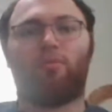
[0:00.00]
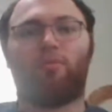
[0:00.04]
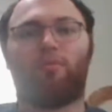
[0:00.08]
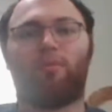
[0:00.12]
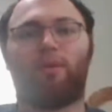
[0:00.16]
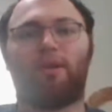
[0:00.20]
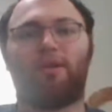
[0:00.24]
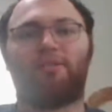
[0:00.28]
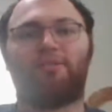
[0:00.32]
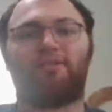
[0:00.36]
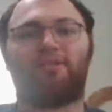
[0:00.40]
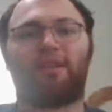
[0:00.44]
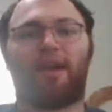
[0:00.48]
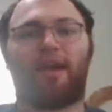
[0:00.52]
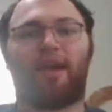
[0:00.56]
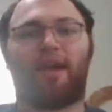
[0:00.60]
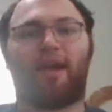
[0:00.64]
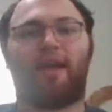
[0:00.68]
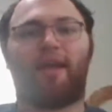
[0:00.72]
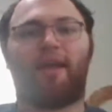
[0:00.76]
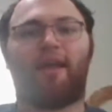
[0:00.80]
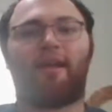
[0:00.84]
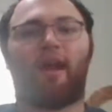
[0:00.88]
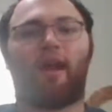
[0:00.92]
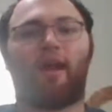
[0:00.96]
Was
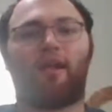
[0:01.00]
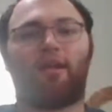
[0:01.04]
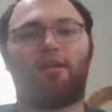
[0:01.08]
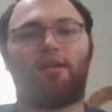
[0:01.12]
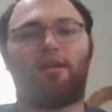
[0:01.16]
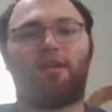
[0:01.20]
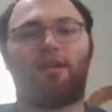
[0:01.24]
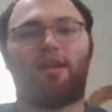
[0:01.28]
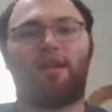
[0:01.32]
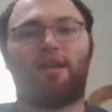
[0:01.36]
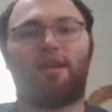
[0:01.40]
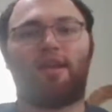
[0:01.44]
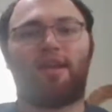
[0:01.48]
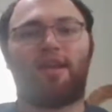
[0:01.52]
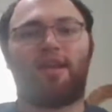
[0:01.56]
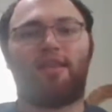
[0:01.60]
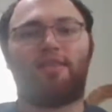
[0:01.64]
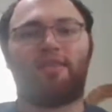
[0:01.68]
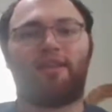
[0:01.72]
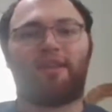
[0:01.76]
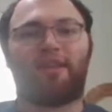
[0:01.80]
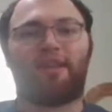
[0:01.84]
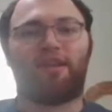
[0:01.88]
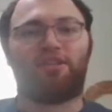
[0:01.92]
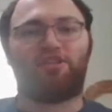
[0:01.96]
I
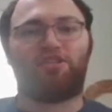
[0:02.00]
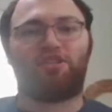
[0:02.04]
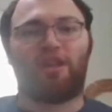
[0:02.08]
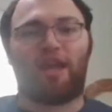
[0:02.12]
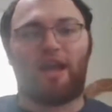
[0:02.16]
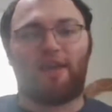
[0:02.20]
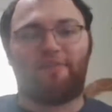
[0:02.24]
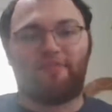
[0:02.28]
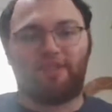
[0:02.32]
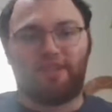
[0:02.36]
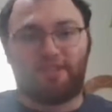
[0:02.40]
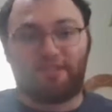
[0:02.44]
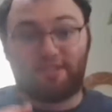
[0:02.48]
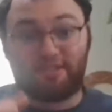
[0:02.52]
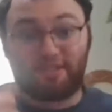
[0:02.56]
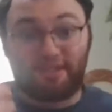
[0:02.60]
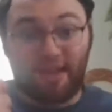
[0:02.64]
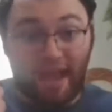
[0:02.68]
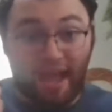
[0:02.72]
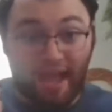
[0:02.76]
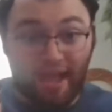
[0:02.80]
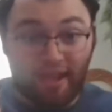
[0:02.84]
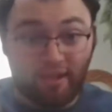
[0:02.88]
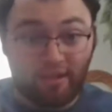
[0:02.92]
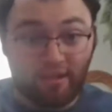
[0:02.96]
in the kitchen having a
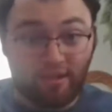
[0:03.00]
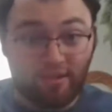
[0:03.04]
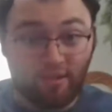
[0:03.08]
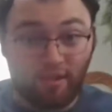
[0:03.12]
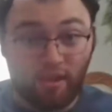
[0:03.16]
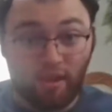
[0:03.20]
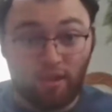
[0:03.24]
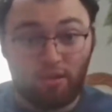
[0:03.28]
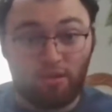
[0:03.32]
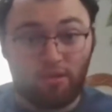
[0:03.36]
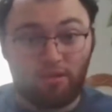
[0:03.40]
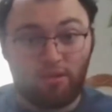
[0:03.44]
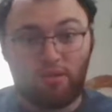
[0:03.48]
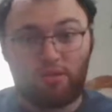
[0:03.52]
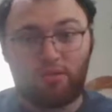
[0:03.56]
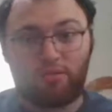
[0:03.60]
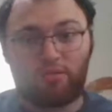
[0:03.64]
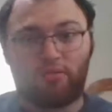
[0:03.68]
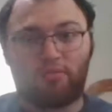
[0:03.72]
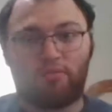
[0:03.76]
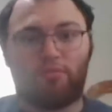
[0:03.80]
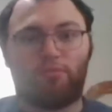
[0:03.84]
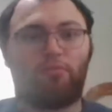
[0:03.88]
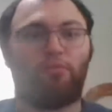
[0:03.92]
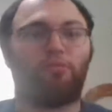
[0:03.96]
snack?
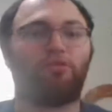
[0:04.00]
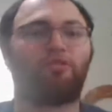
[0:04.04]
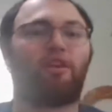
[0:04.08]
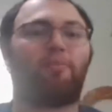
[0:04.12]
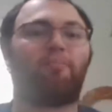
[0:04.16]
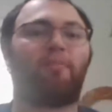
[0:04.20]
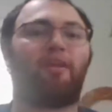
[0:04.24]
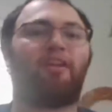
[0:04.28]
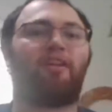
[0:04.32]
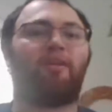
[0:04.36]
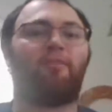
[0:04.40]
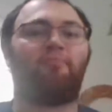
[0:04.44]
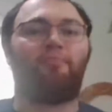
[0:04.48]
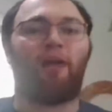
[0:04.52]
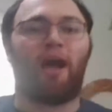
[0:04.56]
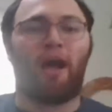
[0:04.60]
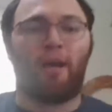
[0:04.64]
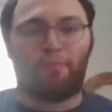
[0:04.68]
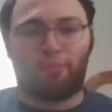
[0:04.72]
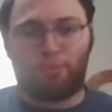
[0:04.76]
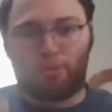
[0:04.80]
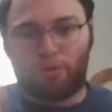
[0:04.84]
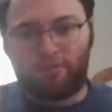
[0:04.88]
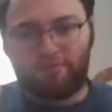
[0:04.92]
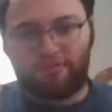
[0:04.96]
Was I making
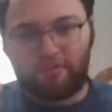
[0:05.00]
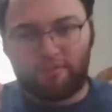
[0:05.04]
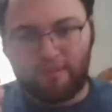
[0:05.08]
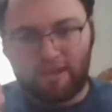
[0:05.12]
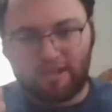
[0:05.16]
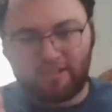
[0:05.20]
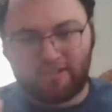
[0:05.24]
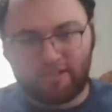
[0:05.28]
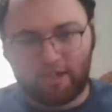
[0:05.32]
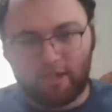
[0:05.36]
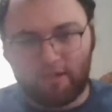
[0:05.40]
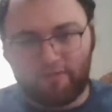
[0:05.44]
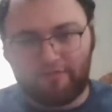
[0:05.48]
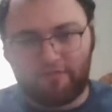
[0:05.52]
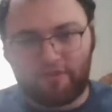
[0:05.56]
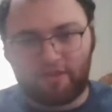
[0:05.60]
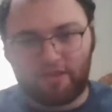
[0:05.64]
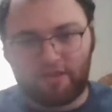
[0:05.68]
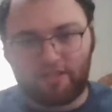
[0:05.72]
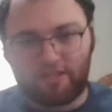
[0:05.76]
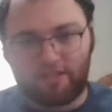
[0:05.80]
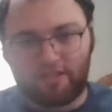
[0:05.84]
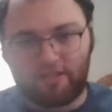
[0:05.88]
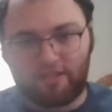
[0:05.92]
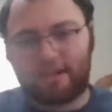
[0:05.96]
popcorn for myself for
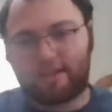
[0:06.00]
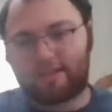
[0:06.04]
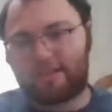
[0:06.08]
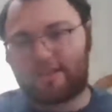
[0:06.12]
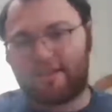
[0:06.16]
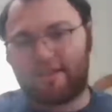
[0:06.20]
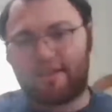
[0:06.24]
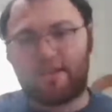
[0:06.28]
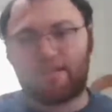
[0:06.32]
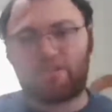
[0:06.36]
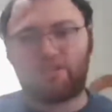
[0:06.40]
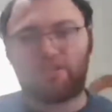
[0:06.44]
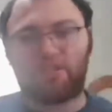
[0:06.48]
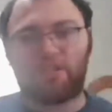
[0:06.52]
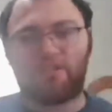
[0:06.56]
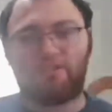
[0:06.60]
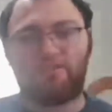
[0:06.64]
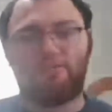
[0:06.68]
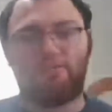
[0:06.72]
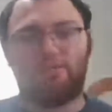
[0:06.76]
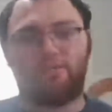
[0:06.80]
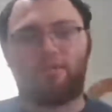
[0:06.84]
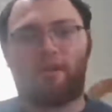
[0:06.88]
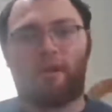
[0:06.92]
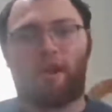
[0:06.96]
a snack in the
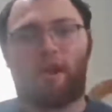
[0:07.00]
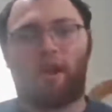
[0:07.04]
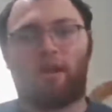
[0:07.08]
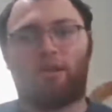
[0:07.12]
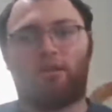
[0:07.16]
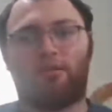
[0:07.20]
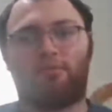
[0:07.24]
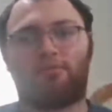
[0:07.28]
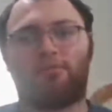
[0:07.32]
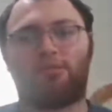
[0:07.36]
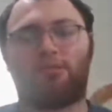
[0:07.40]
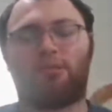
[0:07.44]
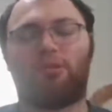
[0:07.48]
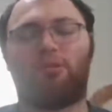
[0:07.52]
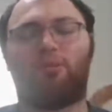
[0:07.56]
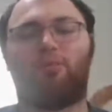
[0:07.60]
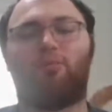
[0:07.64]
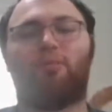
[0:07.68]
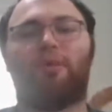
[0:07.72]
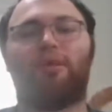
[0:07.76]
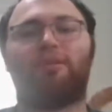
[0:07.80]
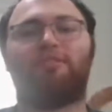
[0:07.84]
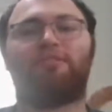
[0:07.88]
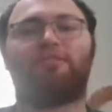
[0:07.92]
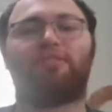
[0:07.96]
kitchen?
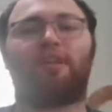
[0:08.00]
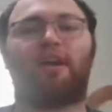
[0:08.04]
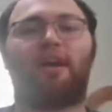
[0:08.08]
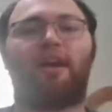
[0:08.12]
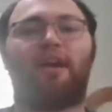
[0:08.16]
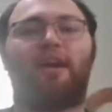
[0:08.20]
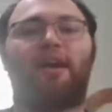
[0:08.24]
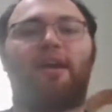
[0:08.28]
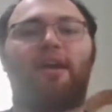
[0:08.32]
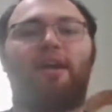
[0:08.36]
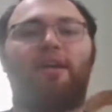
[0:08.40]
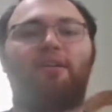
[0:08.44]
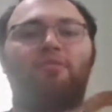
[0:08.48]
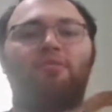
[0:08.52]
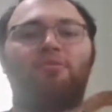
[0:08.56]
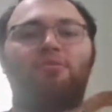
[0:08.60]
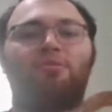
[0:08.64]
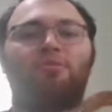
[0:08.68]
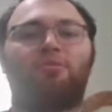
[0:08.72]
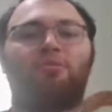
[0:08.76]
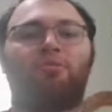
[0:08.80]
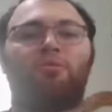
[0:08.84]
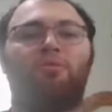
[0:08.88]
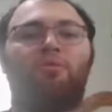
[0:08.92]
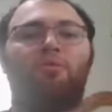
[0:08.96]
Was I
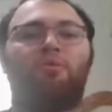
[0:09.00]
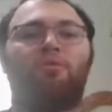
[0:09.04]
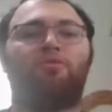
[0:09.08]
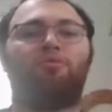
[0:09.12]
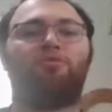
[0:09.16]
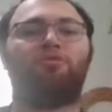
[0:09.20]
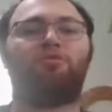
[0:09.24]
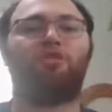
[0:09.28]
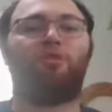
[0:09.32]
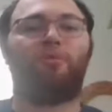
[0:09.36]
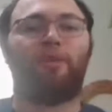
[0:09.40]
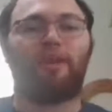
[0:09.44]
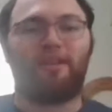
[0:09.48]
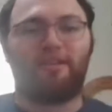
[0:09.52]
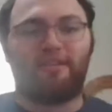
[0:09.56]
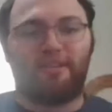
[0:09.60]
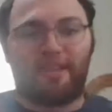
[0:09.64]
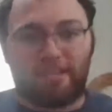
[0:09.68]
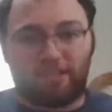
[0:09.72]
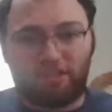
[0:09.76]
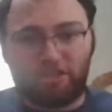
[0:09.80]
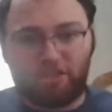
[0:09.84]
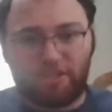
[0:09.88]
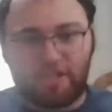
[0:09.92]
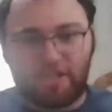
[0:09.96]
doing
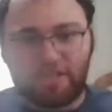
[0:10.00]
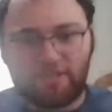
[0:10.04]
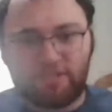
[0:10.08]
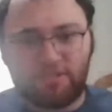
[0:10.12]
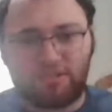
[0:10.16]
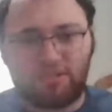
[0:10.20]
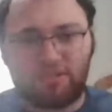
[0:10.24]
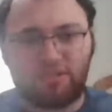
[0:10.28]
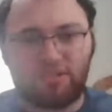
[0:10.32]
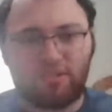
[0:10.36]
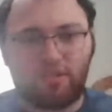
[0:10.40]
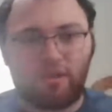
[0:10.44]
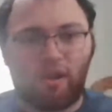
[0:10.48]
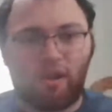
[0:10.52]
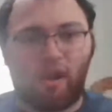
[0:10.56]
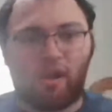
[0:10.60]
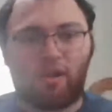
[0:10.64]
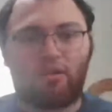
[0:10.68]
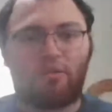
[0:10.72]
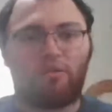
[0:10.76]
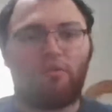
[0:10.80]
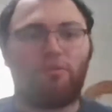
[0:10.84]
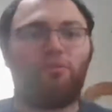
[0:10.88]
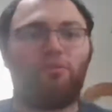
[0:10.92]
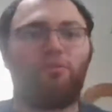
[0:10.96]
dishes?
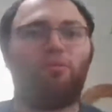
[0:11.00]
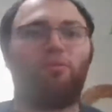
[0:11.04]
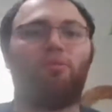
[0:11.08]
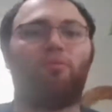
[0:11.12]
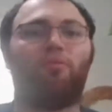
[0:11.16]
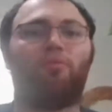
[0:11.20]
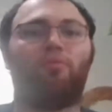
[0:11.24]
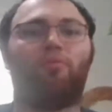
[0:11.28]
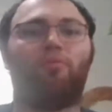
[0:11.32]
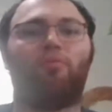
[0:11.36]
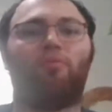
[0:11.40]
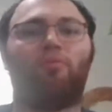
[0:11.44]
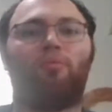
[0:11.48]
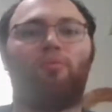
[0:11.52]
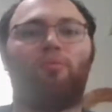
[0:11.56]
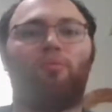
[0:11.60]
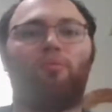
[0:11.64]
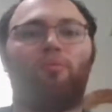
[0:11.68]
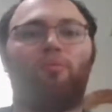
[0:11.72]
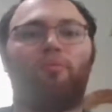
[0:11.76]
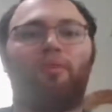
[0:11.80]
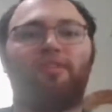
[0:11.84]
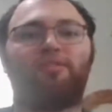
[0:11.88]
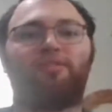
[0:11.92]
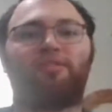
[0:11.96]

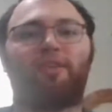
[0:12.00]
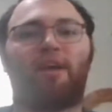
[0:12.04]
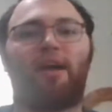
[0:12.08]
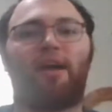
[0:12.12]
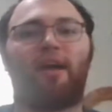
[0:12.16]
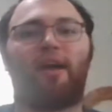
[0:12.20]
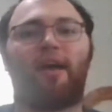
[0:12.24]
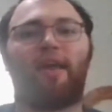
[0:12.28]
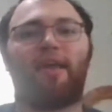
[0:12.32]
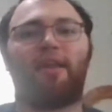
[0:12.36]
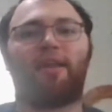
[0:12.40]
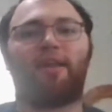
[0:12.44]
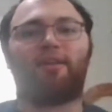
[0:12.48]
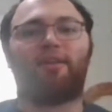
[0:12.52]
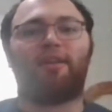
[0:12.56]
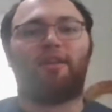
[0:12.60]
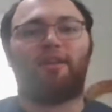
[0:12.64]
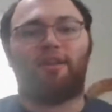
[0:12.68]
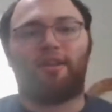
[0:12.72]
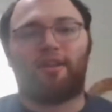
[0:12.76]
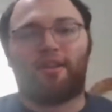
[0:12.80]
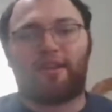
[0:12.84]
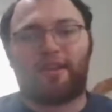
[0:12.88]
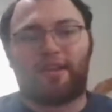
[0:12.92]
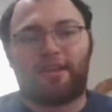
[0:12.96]
Was I
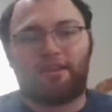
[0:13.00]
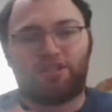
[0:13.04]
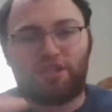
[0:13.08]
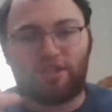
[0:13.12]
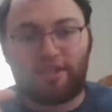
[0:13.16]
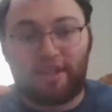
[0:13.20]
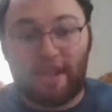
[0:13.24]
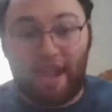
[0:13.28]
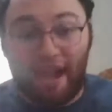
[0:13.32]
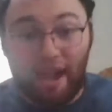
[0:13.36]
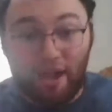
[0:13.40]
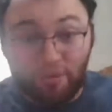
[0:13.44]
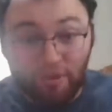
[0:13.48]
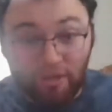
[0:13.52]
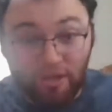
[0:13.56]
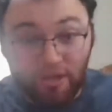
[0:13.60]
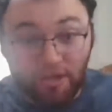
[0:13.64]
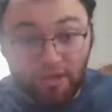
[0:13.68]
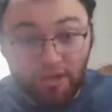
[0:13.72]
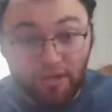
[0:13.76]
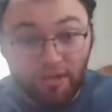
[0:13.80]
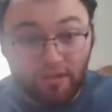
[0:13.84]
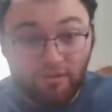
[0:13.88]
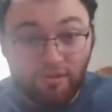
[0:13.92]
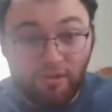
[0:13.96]
cleaning the kitchen
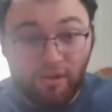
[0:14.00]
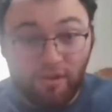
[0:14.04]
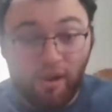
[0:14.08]
counter?